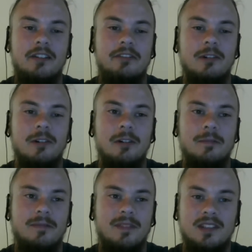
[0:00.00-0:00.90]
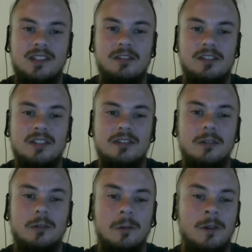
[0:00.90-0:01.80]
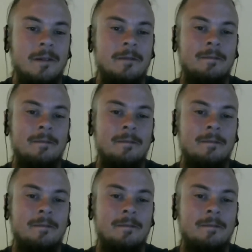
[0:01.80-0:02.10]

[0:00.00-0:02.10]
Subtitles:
for the series as a whole.